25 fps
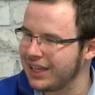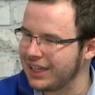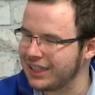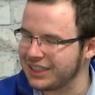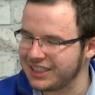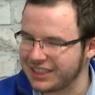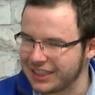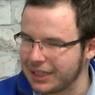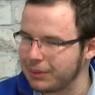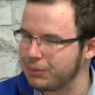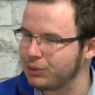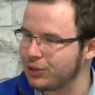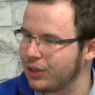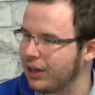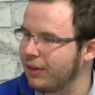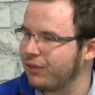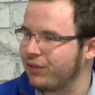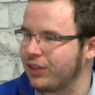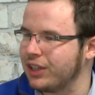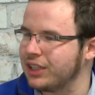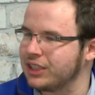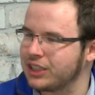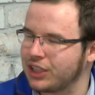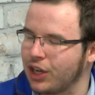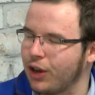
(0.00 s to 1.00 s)
he seemed to
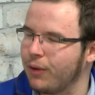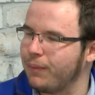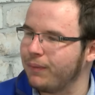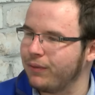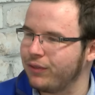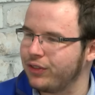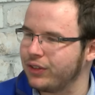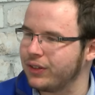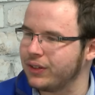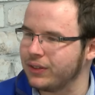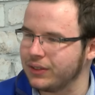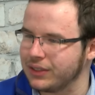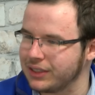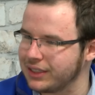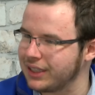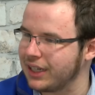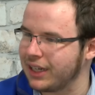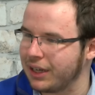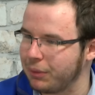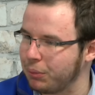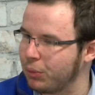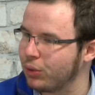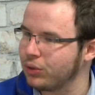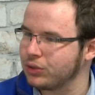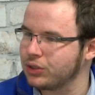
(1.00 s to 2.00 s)
have this confidence
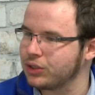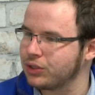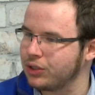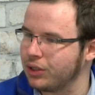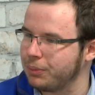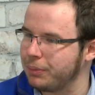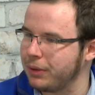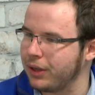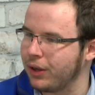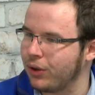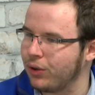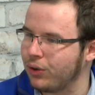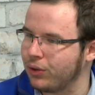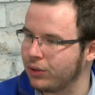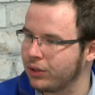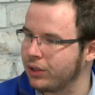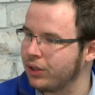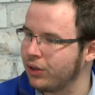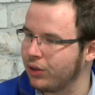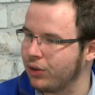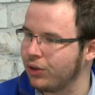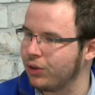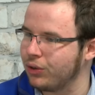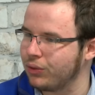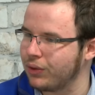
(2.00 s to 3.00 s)
that it was going to be
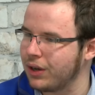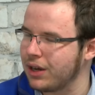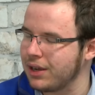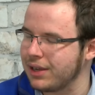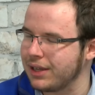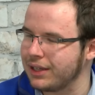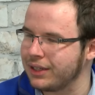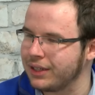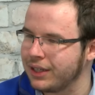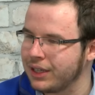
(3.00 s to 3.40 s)
all right.